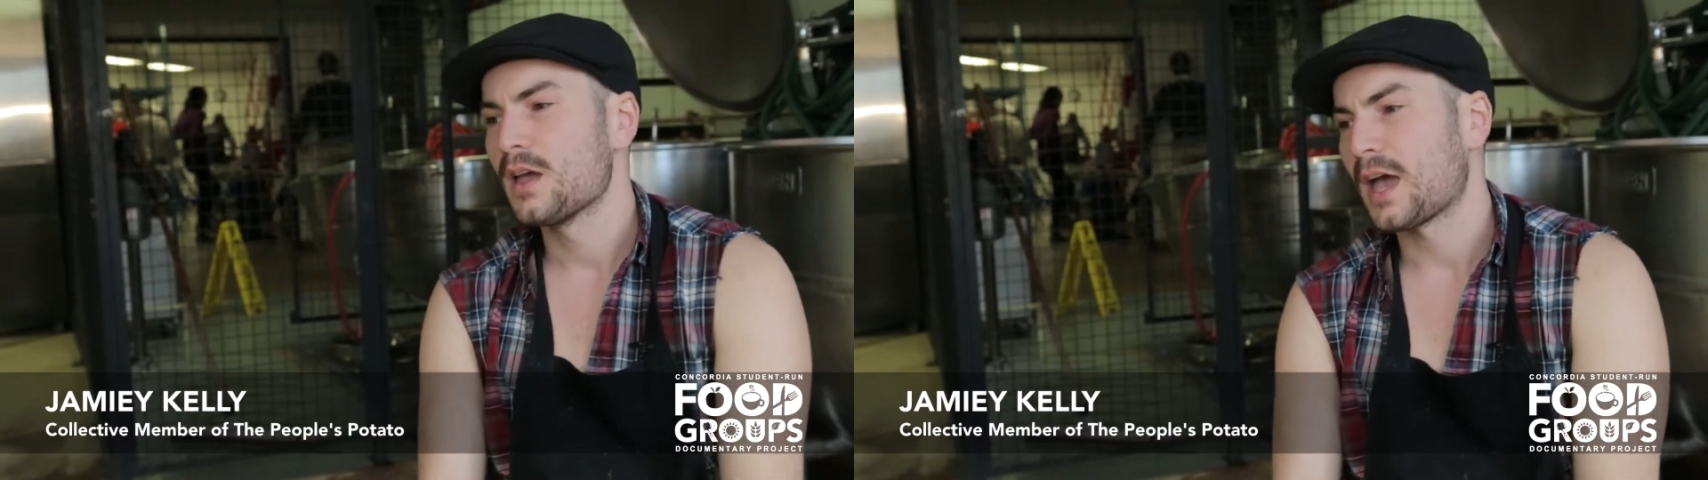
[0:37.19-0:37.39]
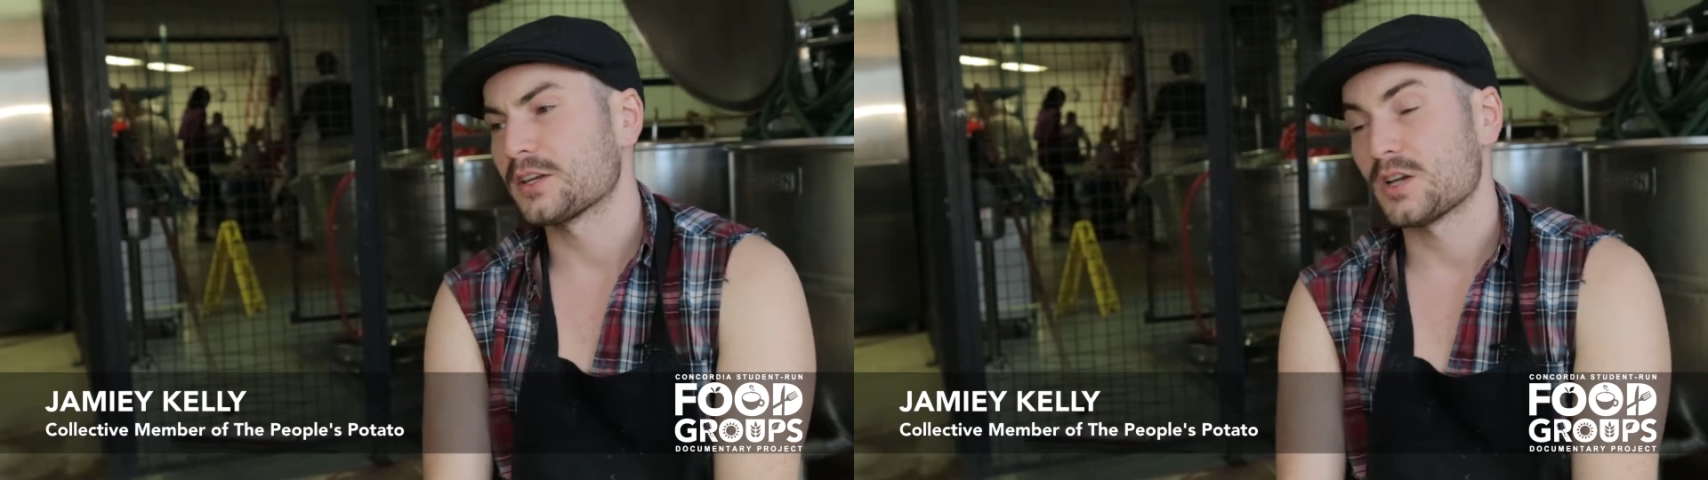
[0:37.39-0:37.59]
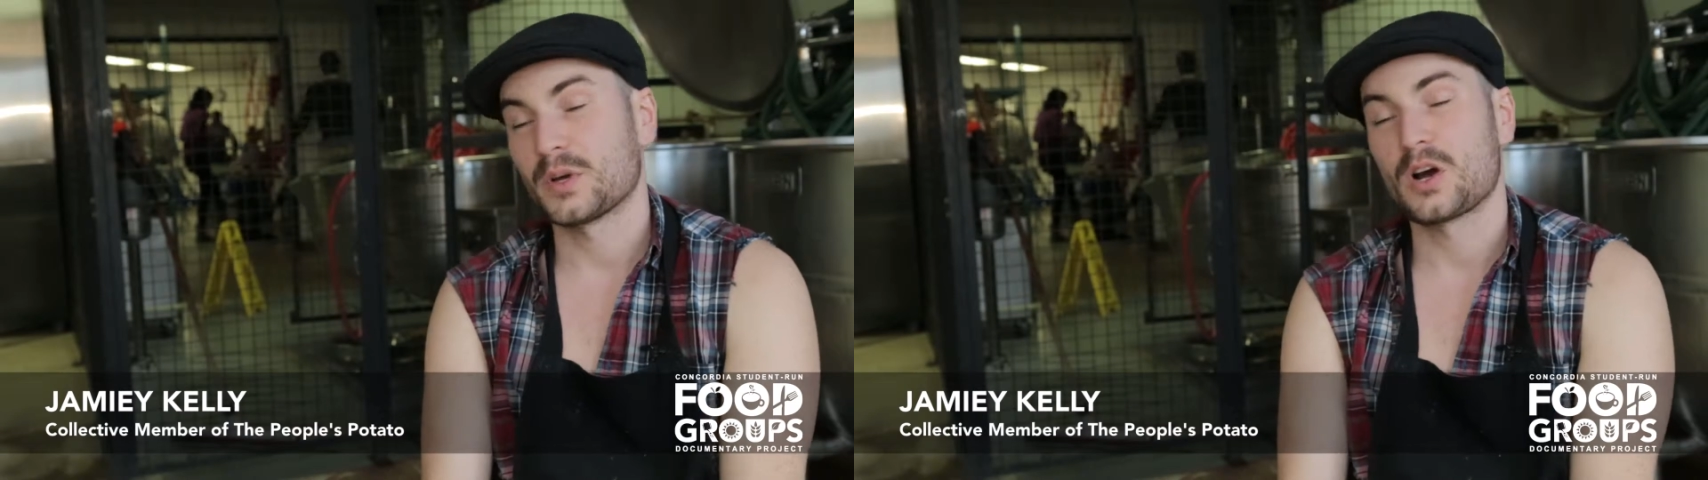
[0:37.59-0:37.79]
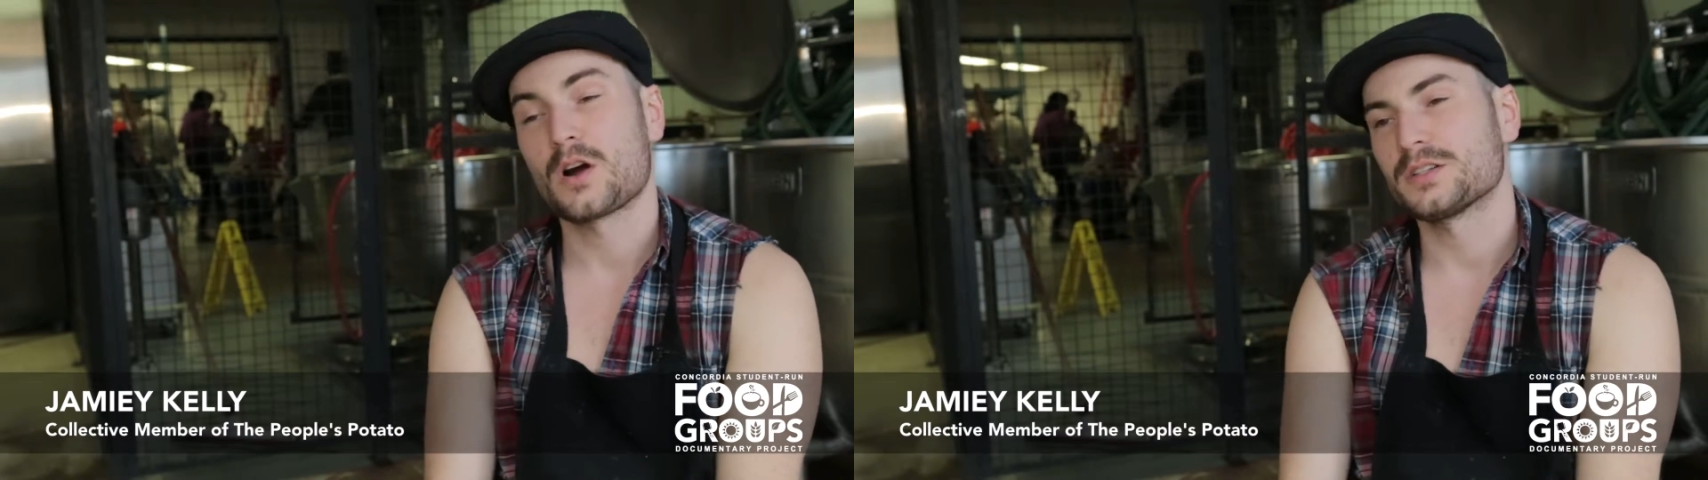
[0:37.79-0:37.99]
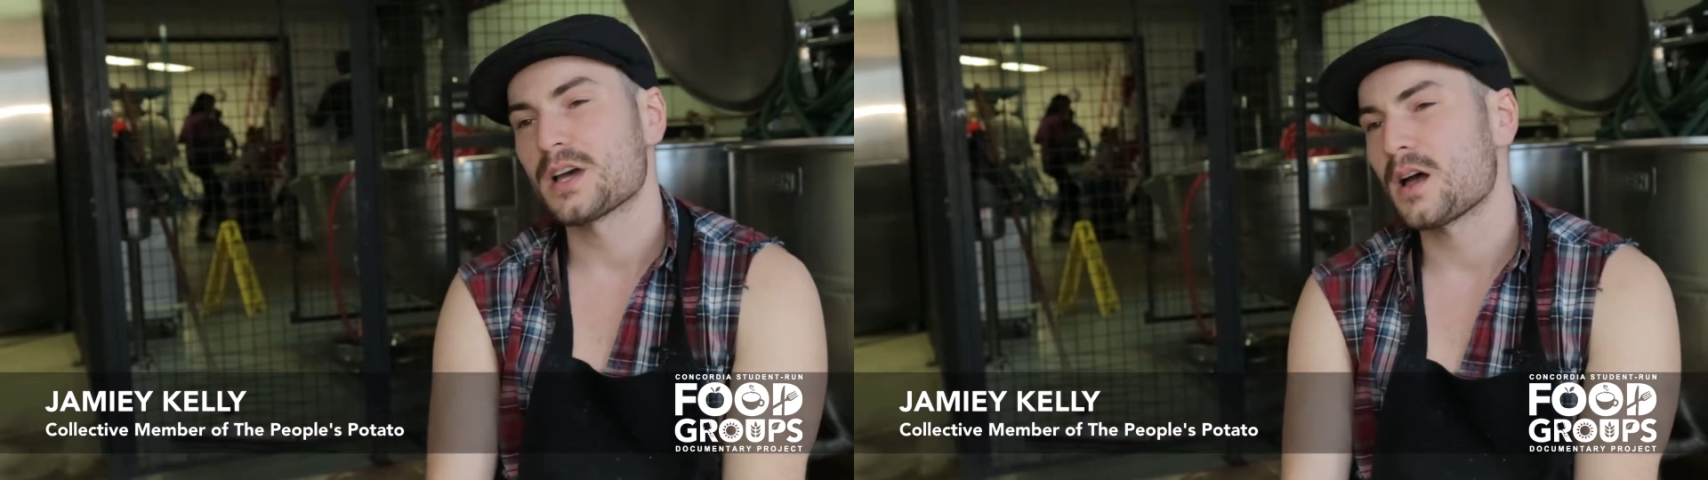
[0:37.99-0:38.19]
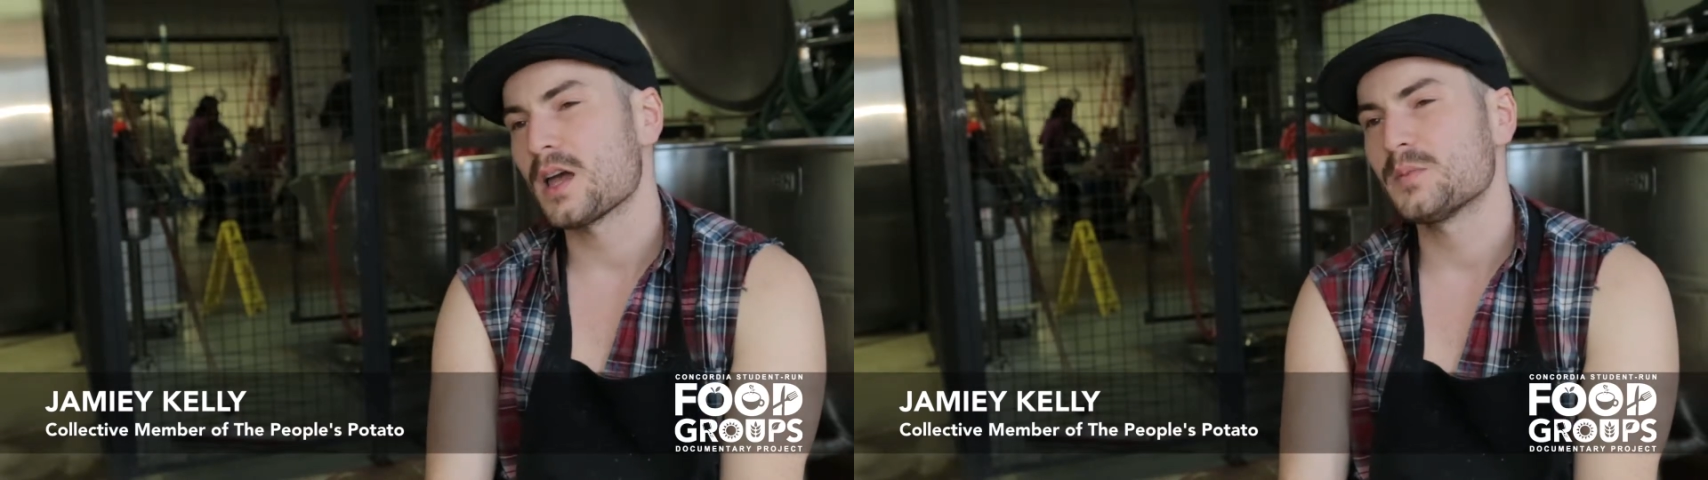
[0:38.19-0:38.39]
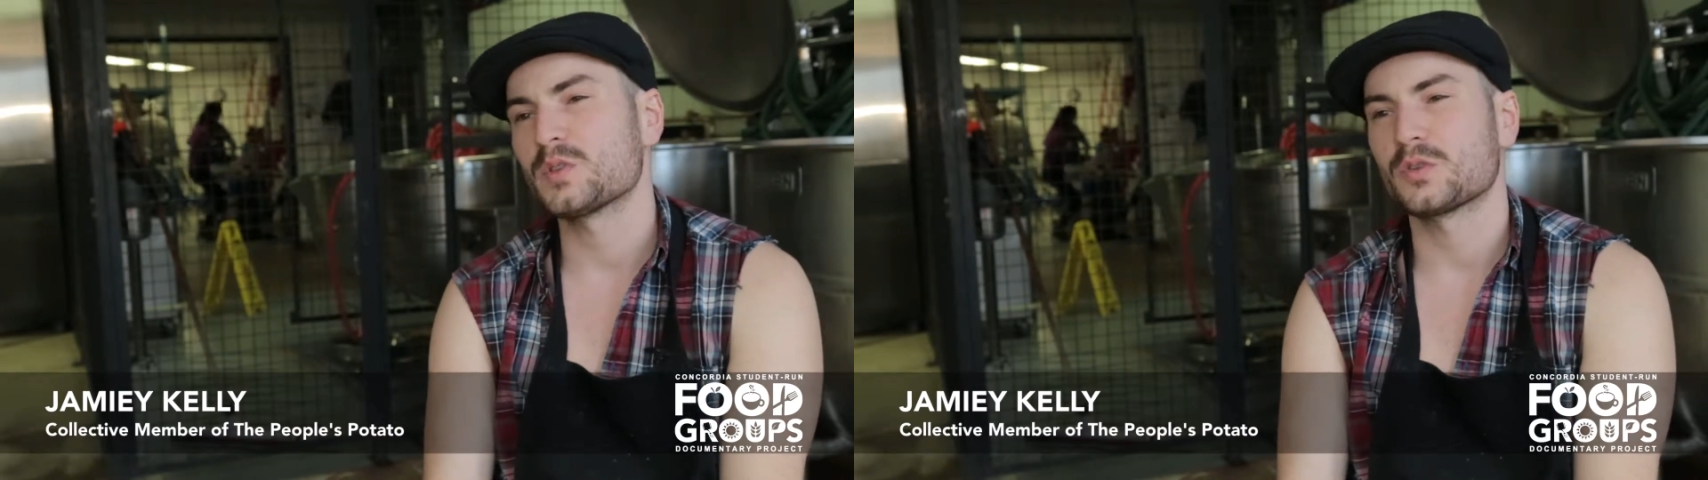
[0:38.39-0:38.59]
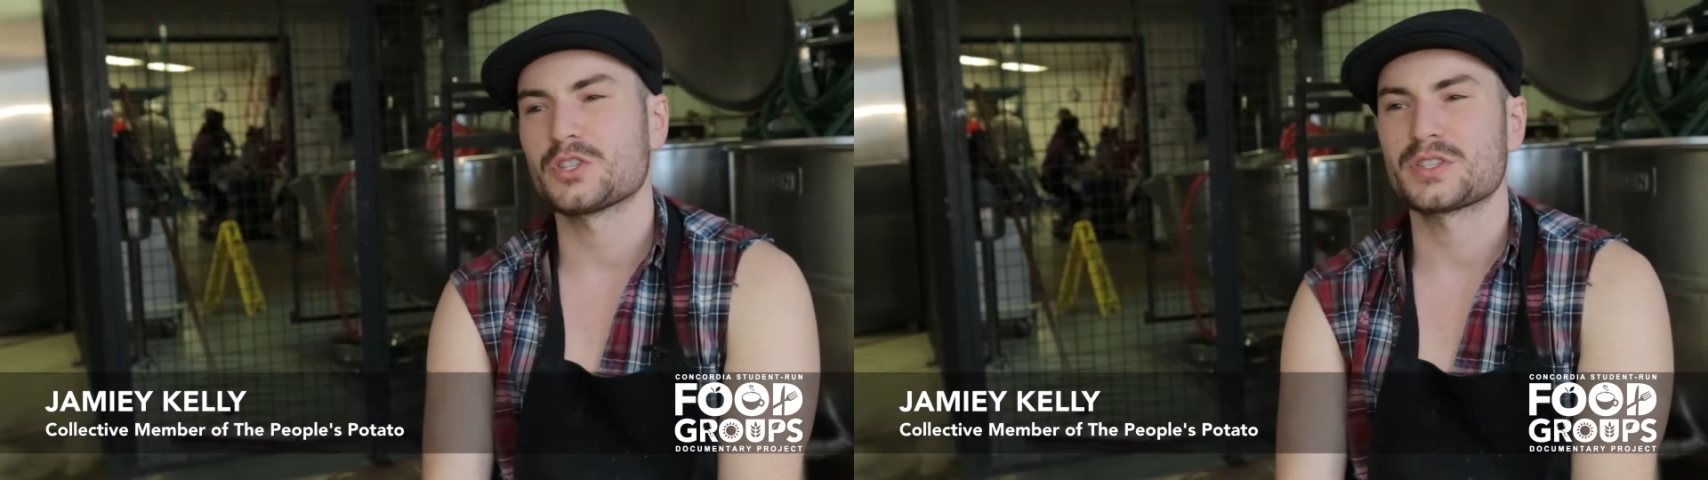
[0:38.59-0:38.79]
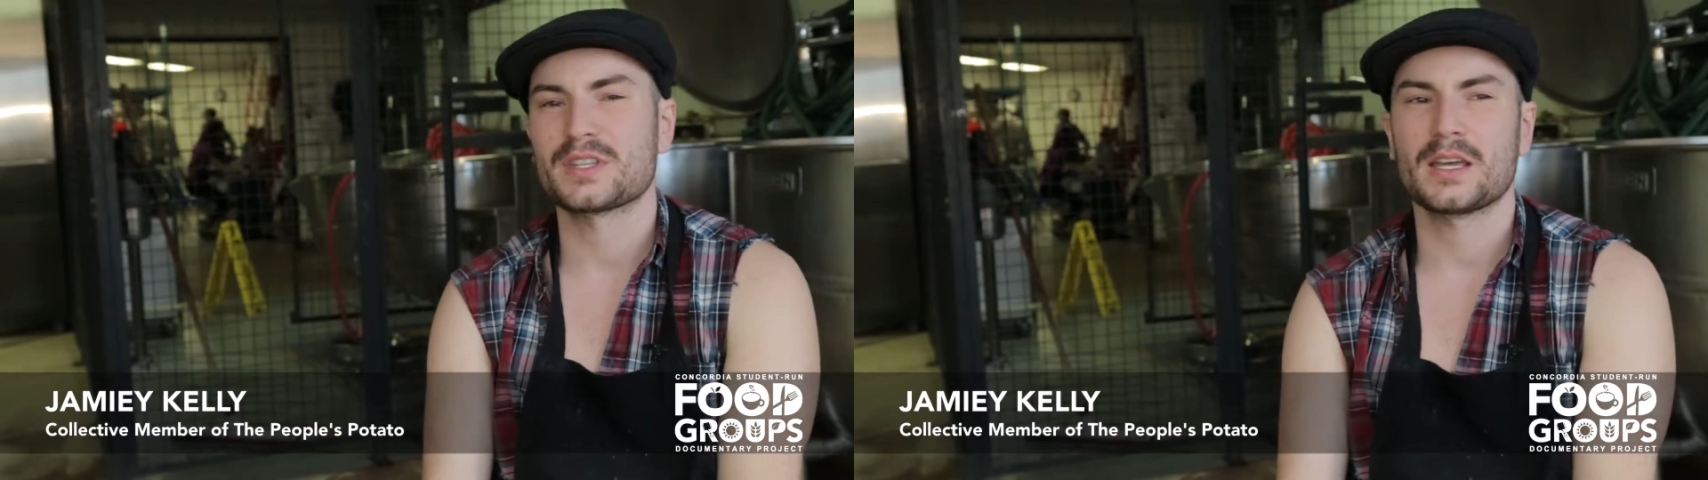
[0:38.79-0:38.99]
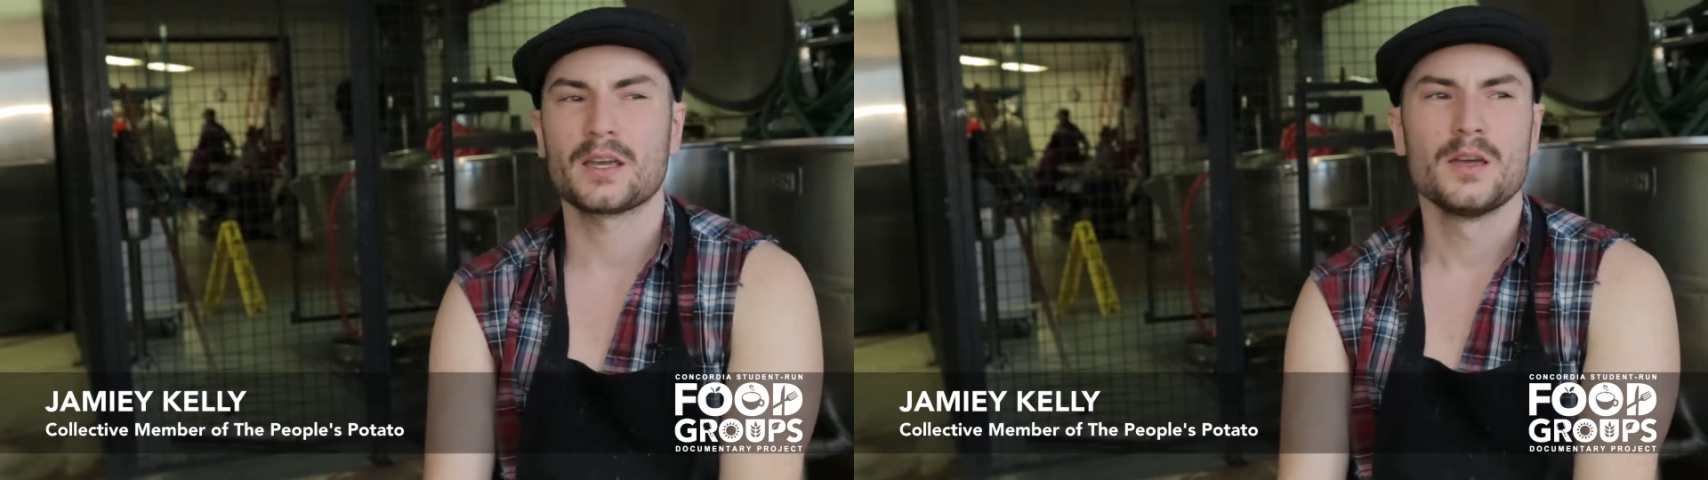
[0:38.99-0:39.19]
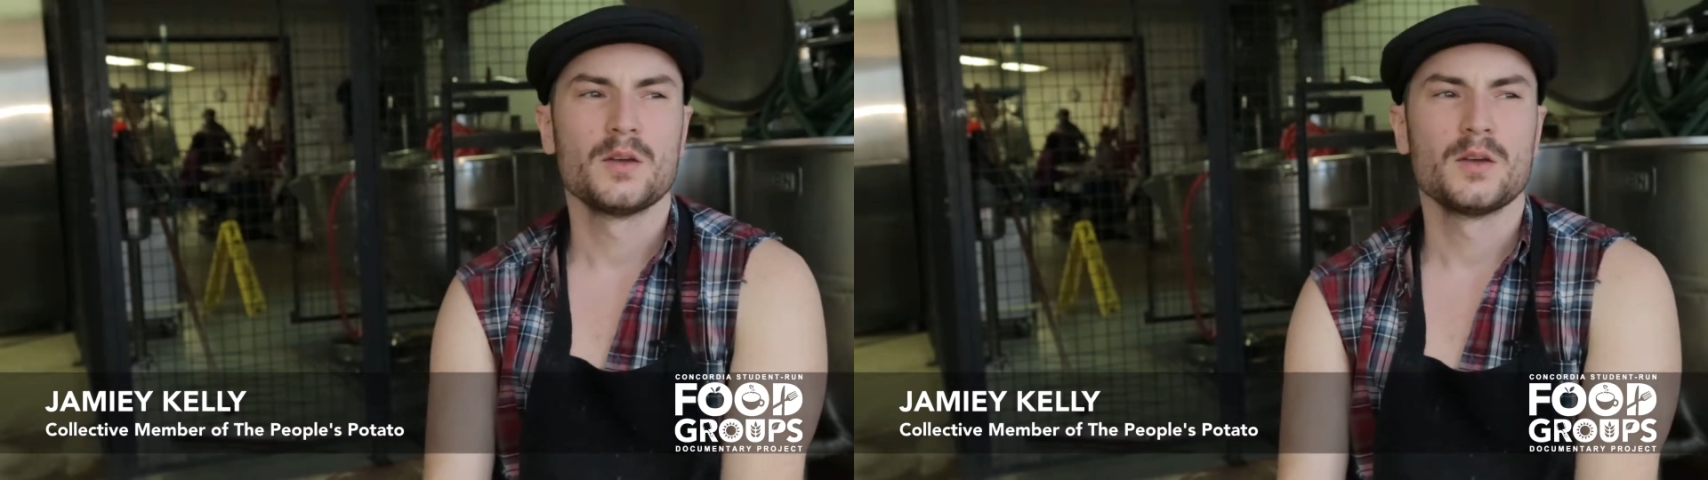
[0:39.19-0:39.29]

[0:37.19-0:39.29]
economic hard times or just like